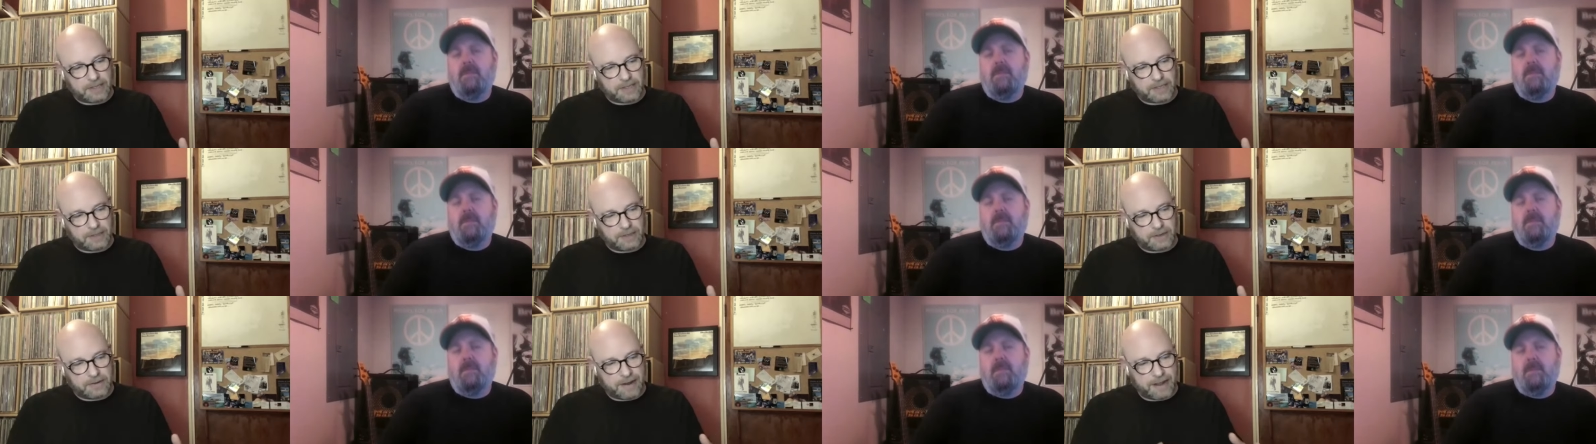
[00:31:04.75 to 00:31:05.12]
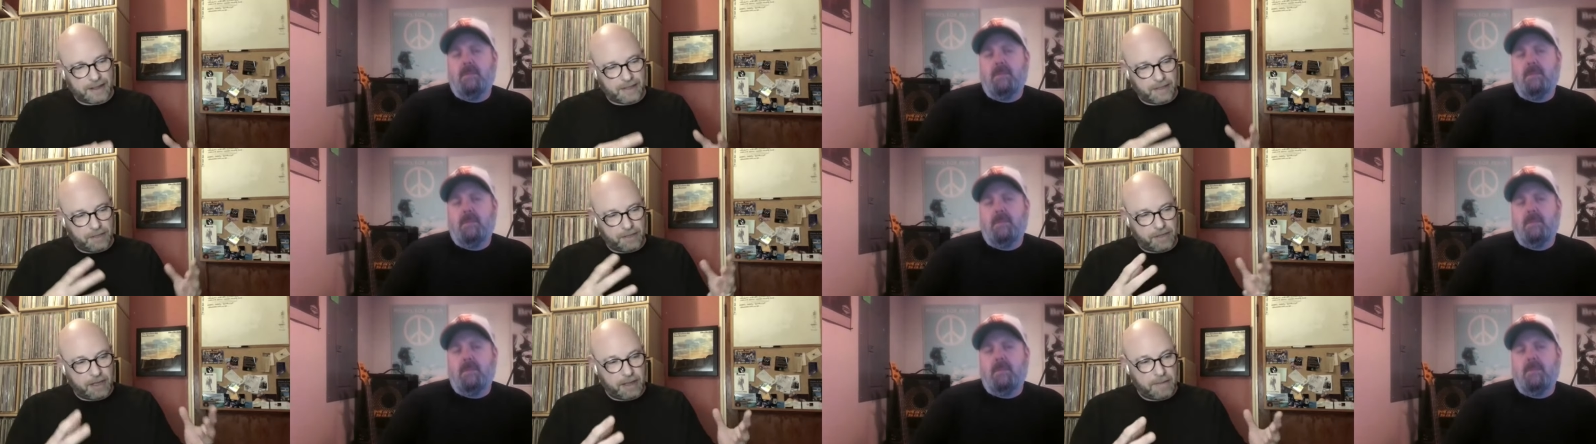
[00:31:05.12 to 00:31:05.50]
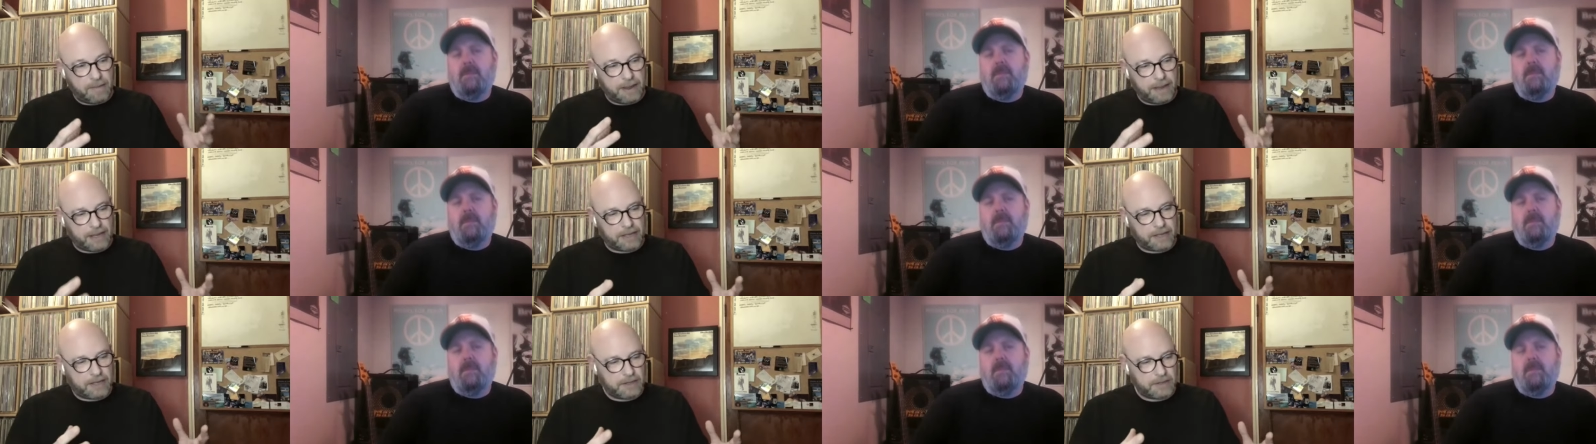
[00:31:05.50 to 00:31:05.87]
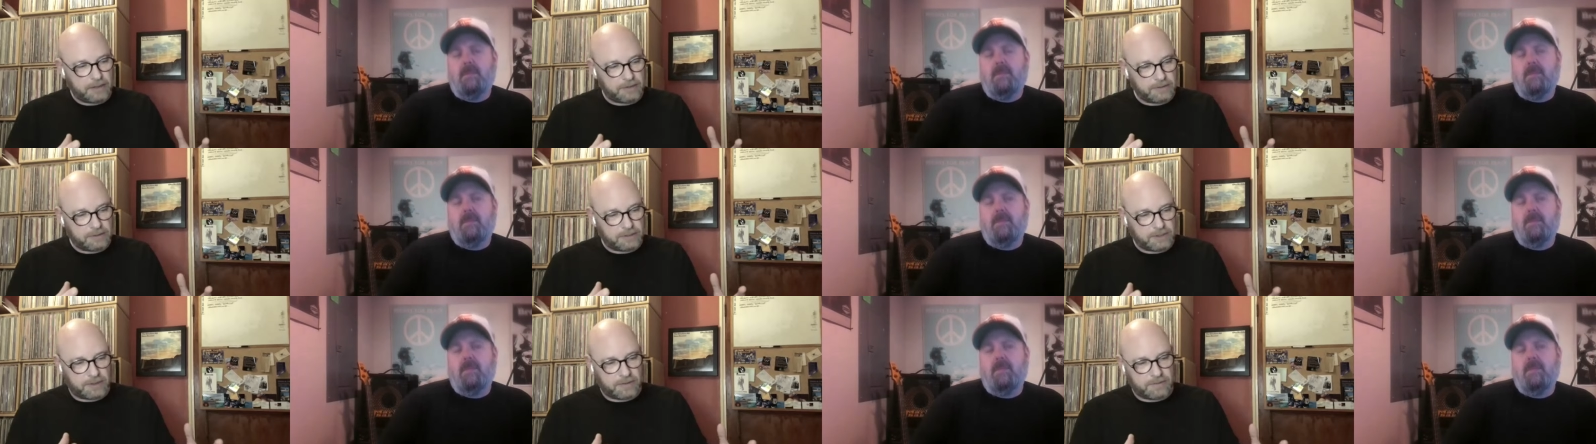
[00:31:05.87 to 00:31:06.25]
Speaker 1: sort of anthemic
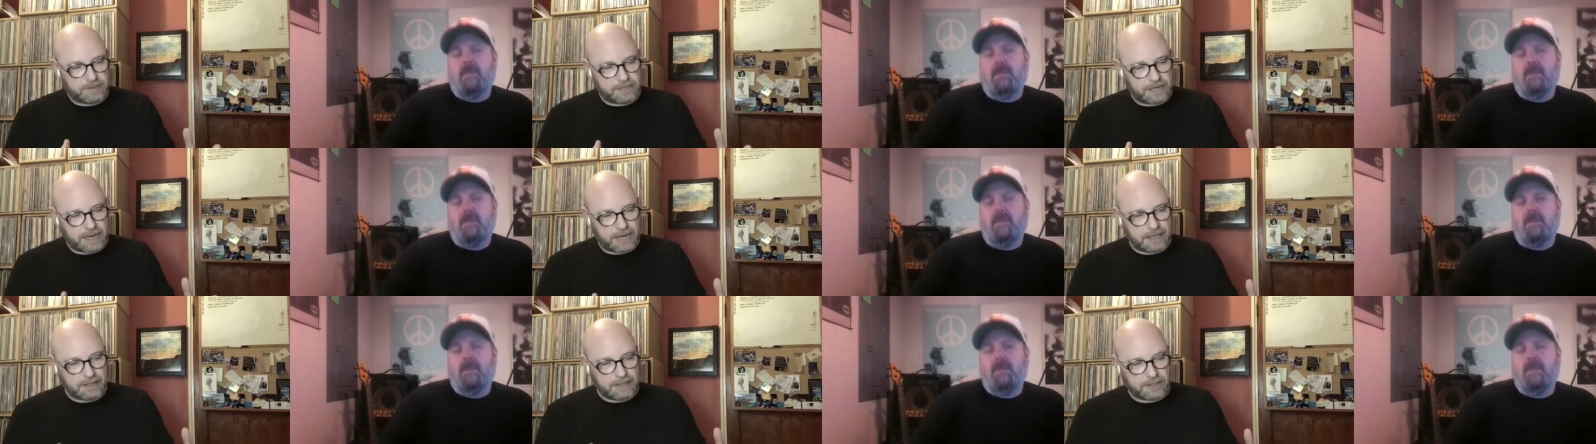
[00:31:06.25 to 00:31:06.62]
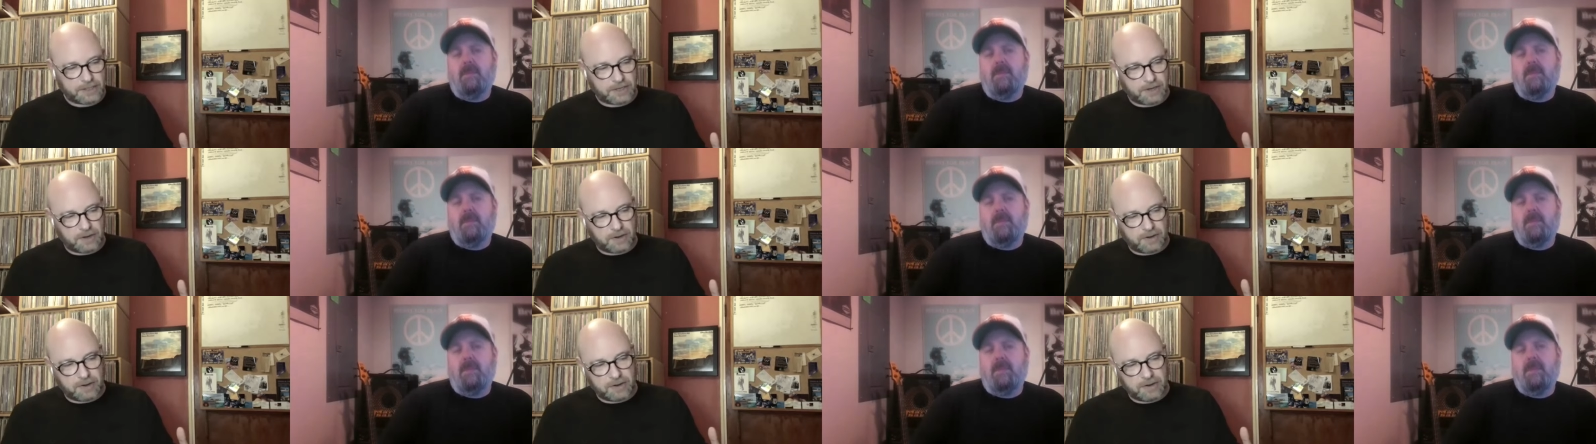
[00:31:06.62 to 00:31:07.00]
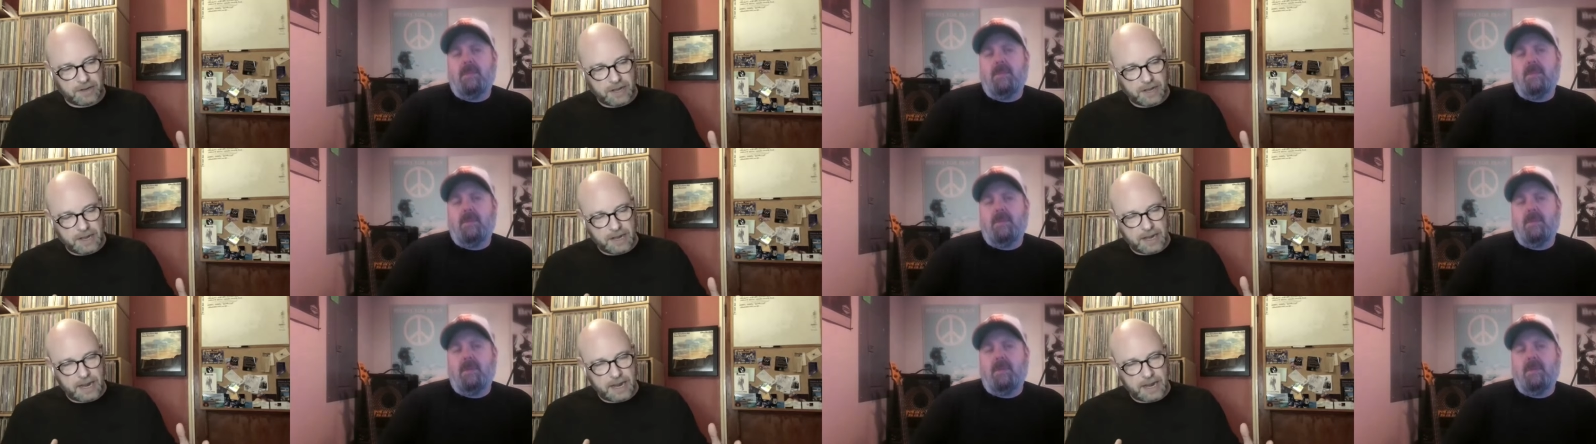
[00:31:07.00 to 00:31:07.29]
sort of dance song,